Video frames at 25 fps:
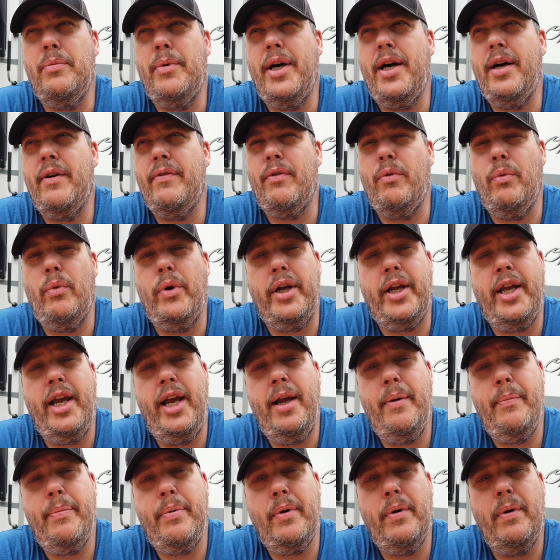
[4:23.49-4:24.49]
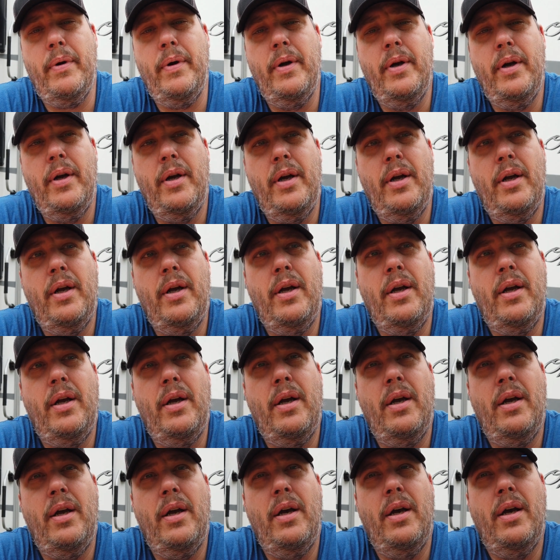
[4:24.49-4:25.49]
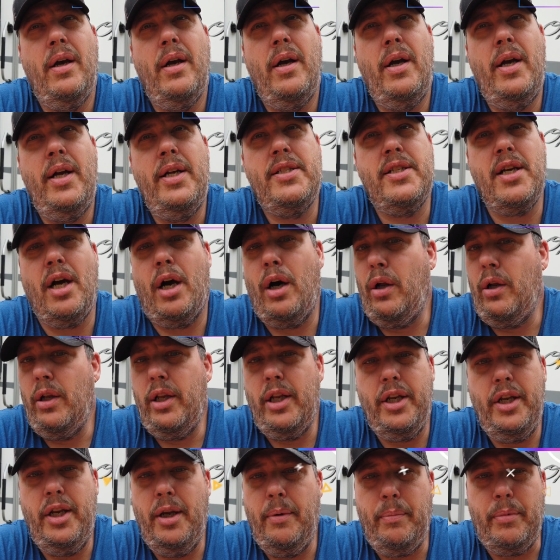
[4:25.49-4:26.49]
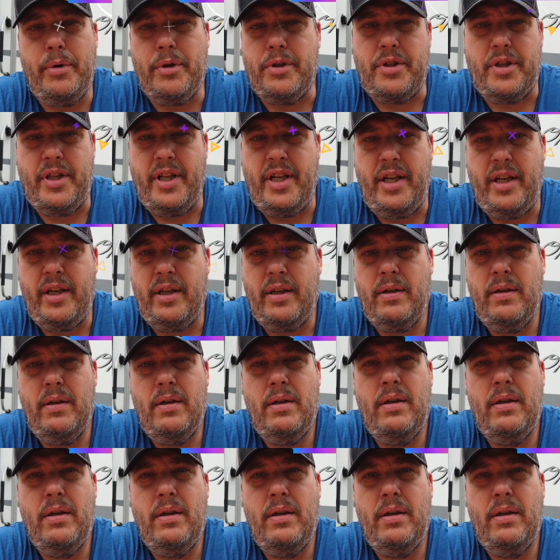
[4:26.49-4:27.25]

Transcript: buy for what camper, it's all a numbers thing.